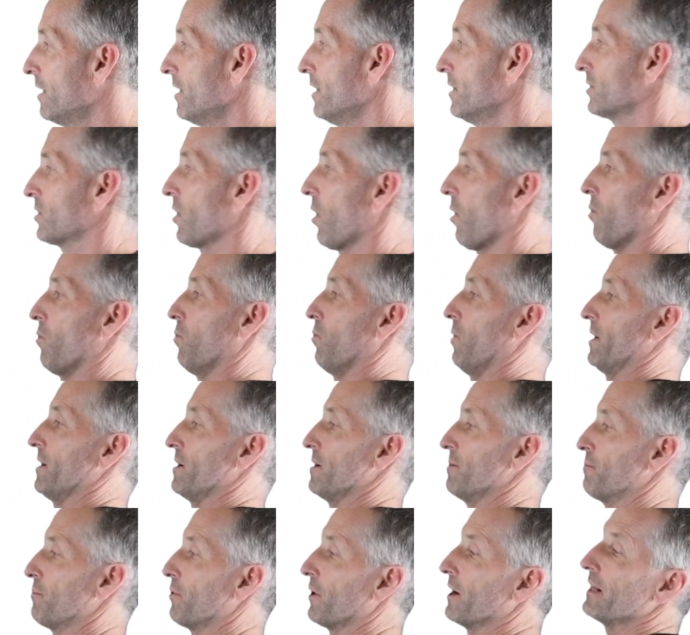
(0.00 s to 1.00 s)
So when
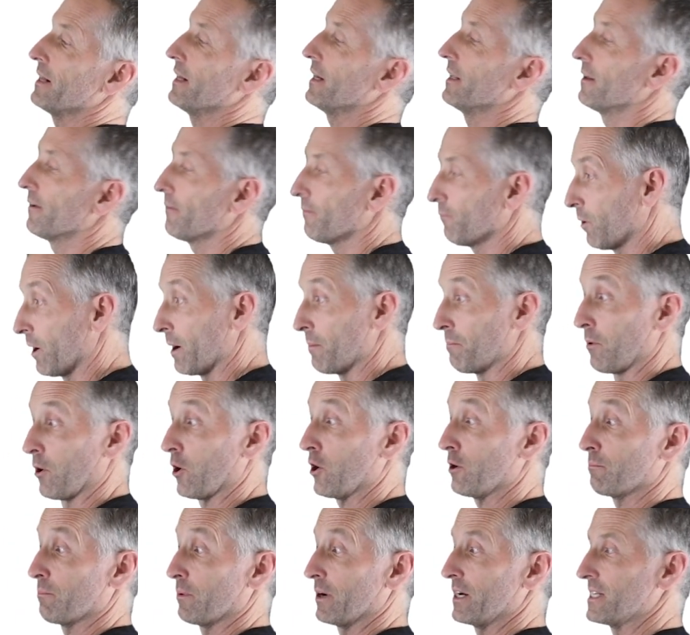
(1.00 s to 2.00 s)
you breathe in, when a
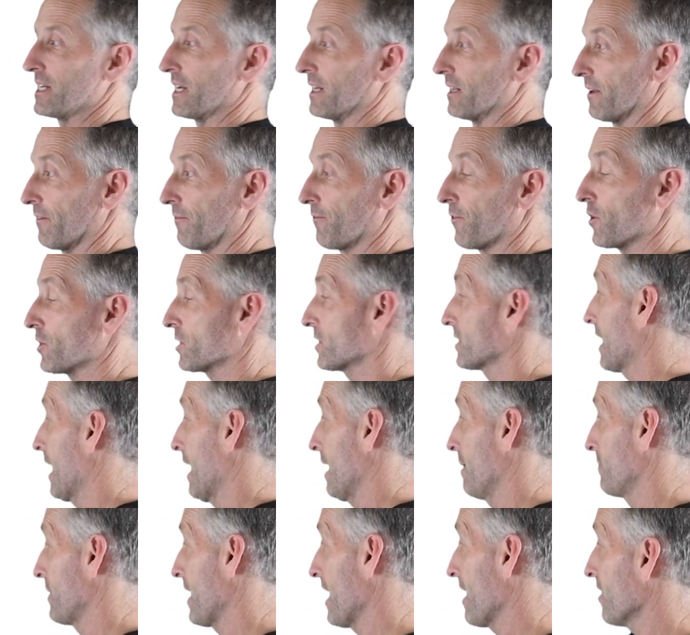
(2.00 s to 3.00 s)
bird breathes in the first
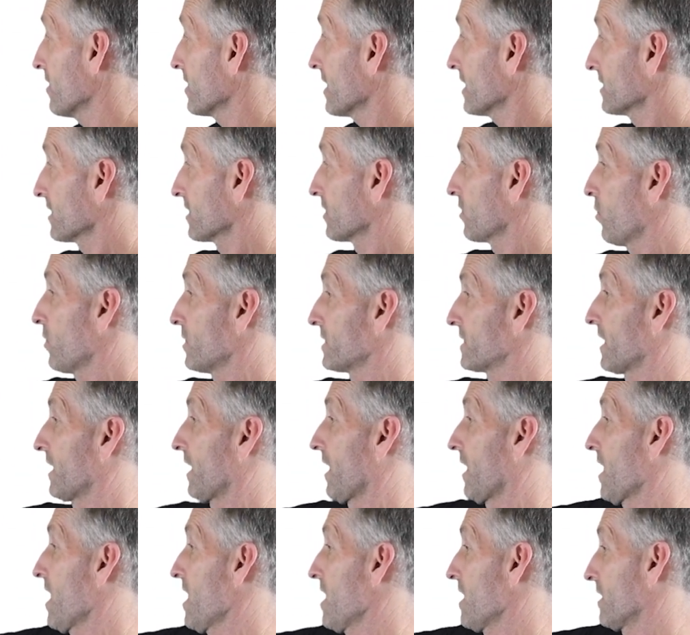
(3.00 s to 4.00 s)
time, the air doesn't go into the
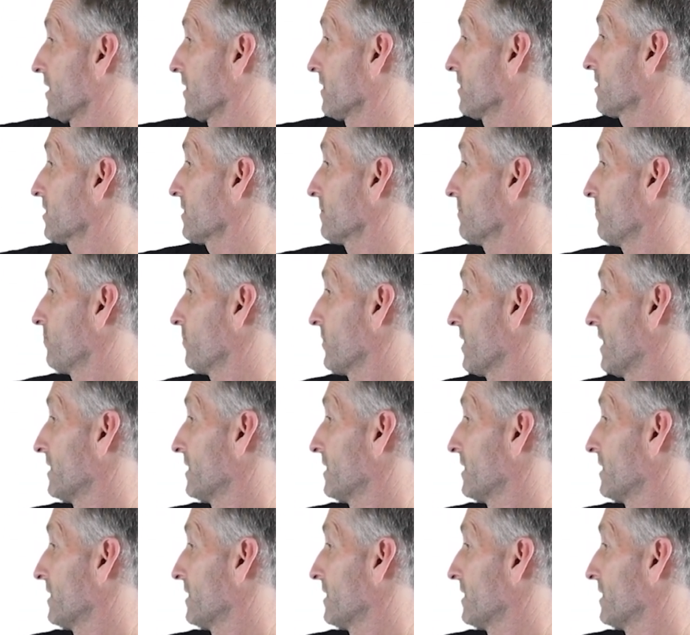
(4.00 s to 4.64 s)
lungs.